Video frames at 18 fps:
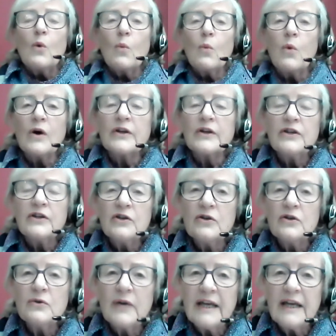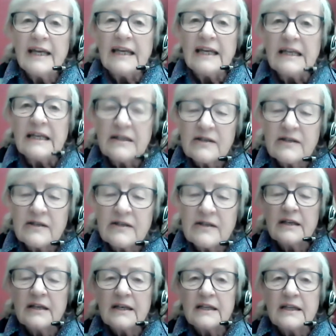what you eat
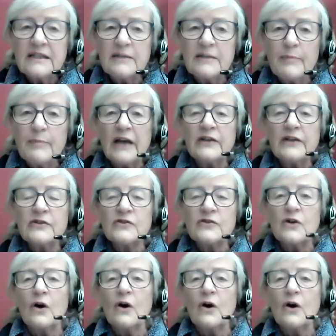depends